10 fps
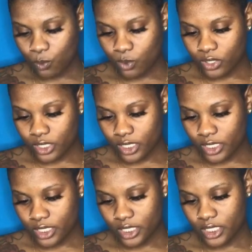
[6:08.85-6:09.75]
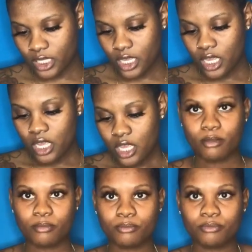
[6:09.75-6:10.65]
was
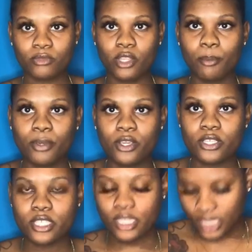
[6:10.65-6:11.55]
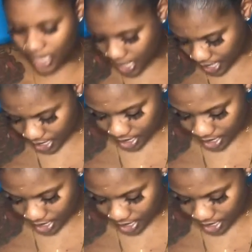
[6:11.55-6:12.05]
the piercing that I